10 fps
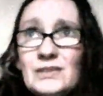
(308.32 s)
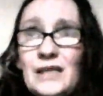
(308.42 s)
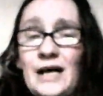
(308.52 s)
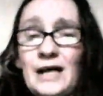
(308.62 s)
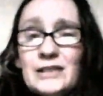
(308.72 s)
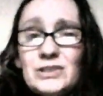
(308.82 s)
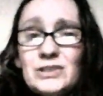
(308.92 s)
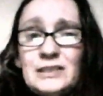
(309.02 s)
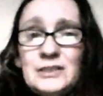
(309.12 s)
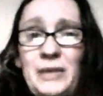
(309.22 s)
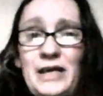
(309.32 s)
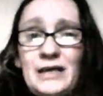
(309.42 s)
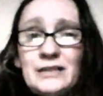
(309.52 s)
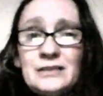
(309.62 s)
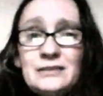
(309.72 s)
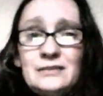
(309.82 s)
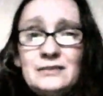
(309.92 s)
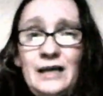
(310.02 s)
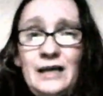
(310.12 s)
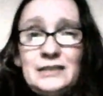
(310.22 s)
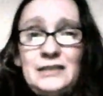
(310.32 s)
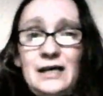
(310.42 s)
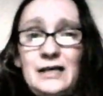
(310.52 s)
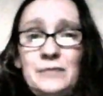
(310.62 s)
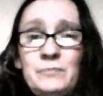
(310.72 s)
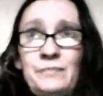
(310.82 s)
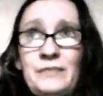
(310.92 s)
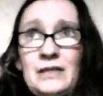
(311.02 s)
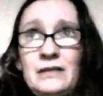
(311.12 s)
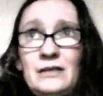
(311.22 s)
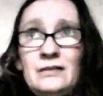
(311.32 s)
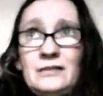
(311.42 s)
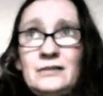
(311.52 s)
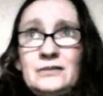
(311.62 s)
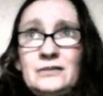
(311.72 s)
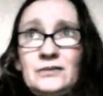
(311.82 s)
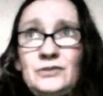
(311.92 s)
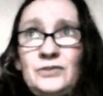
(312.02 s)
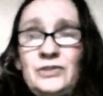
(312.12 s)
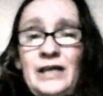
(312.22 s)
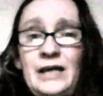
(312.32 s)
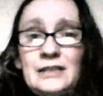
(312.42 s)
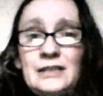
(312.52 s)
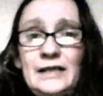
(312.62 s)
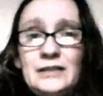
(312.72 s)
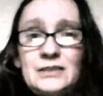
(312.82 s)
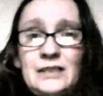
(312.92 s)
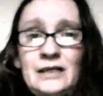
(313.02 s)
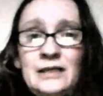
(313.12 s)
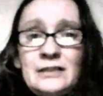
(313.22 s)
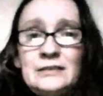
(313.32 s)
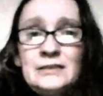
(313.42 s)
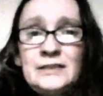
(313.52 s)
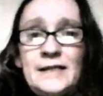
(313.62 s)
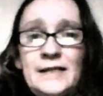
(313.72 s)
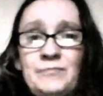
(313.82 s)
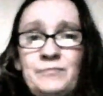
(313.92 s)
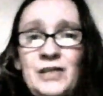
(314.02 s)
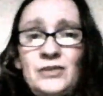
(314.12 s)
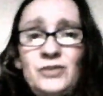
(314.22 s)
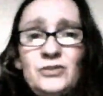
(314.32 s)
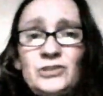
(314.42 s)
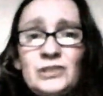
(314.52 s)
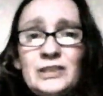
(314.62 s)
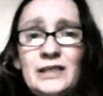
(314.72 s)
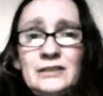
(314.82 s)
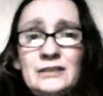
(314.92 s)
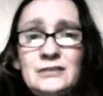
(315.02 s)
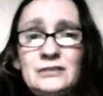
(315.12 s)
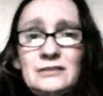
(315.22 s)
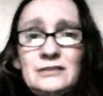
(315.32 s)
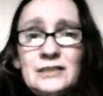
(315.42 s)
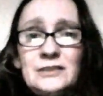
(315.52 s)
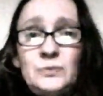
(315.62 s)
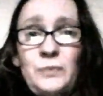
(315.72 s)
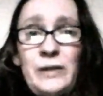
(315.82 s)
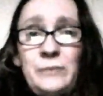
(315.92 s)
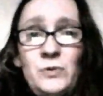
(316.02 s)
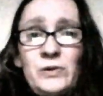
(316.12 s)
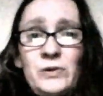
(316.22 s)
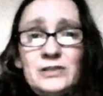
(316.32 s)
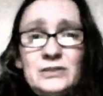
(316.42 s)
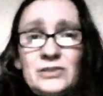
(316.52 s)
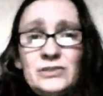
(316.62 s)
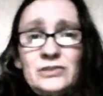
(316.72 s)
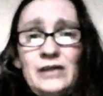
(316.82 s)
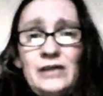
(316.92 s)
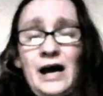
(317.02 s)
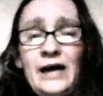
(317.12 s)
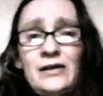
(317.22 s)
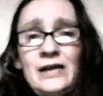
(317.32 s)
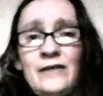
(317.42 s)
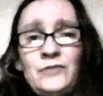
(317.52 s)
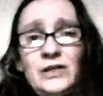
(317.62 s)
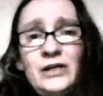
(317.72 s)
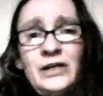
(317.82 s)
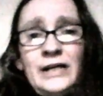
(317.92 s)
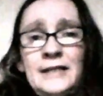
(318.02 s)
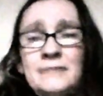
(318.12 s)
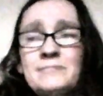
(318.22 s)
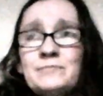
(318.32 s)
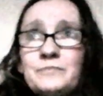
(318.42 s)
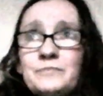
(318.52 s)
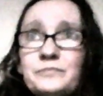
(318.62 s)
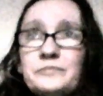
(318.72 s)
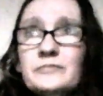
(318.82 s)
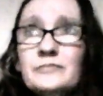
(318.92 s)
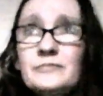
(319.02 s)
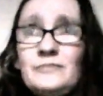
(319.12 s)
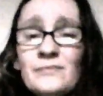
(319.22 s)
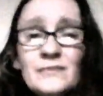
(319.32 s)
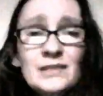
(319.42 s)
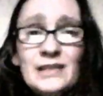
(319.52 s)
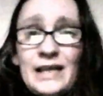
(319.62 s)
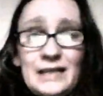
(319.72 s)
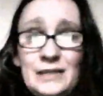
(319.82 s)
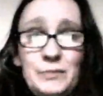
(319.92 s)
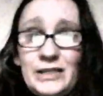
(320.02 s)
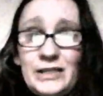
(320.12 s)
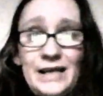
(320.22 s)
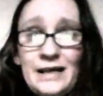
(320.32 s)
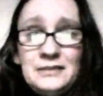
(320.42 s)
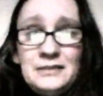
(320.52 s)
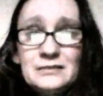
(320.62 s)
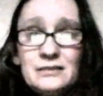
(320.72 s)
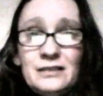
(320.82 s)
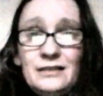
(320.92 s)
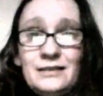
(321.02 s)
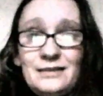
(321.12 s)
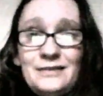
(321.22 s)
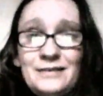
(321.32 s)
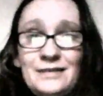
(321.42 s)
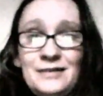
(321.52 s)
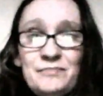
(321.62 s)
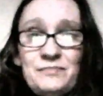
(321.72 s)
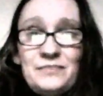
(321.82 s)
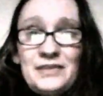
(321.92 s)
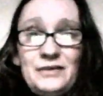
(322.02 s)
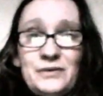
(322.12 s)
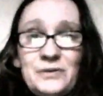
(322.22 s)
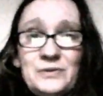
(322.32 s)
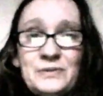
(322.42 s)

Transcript: to actually spend that time doing the ad clicks and using it as a springboard to the higher level earning, then anybody can. You know,